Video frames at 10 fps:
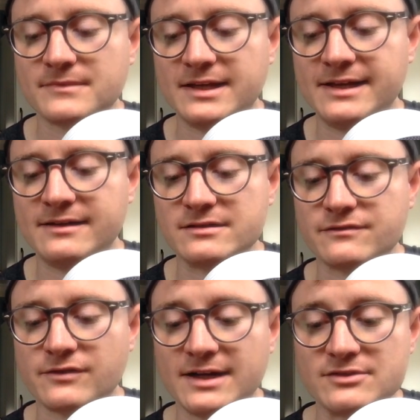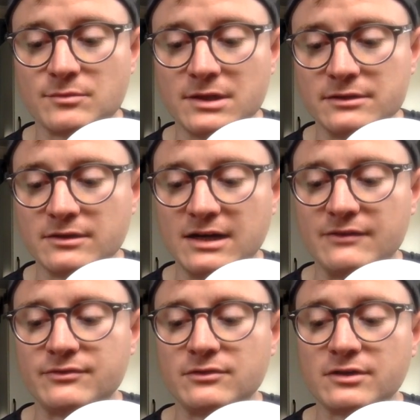He and his friends wander
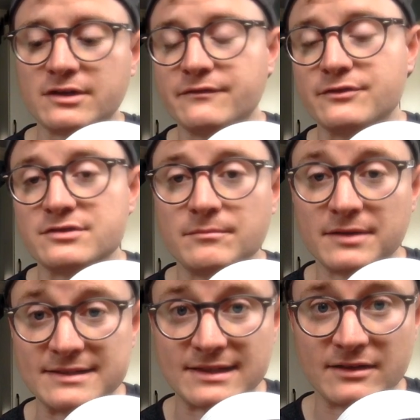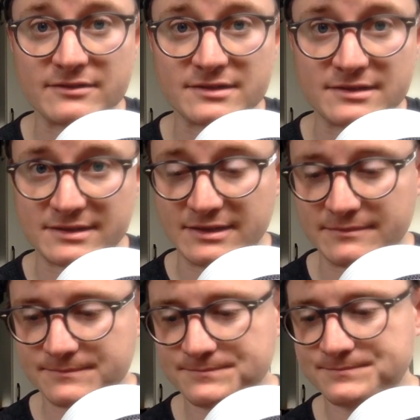off, looking for someplace else to sit.
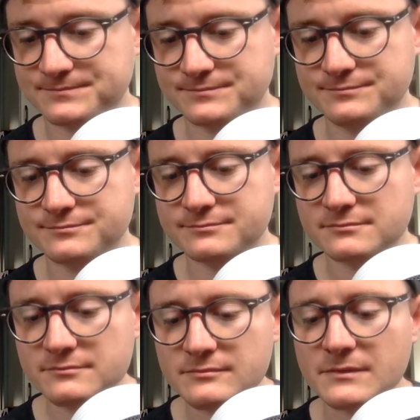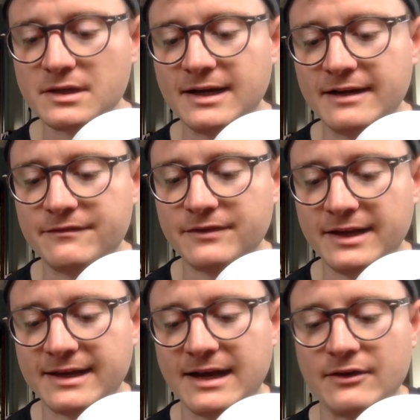I
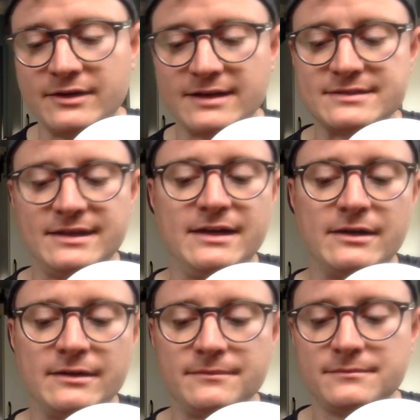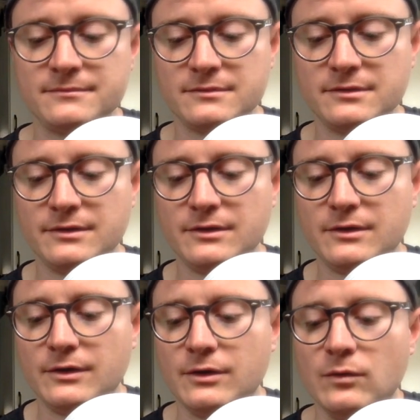flake out next to Aaron.
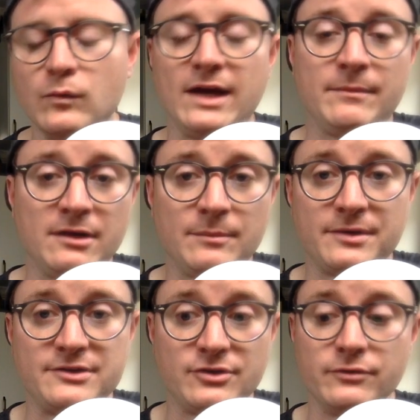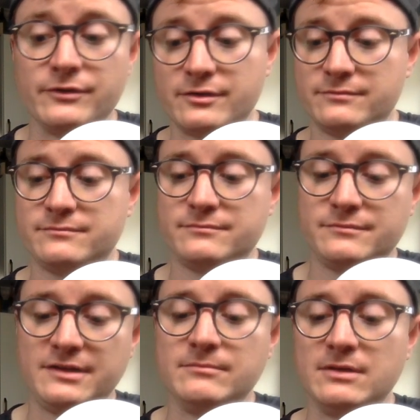Wake me up when it's over,
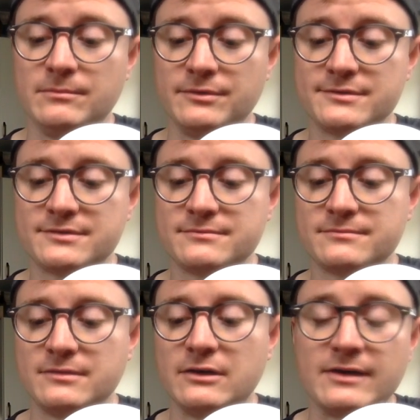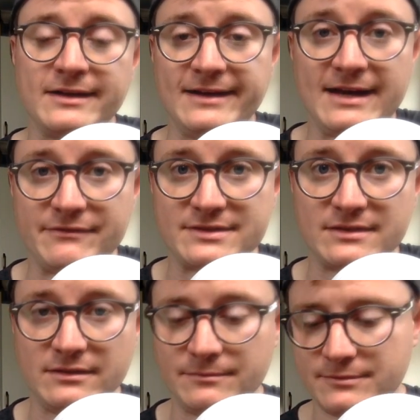he mumbles, already half
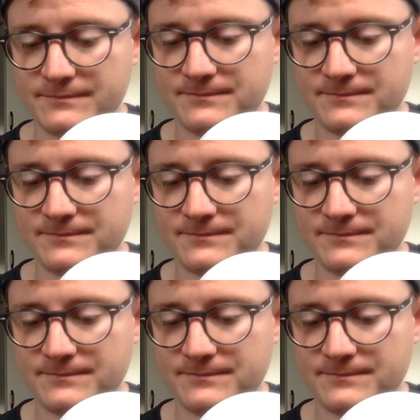asleep.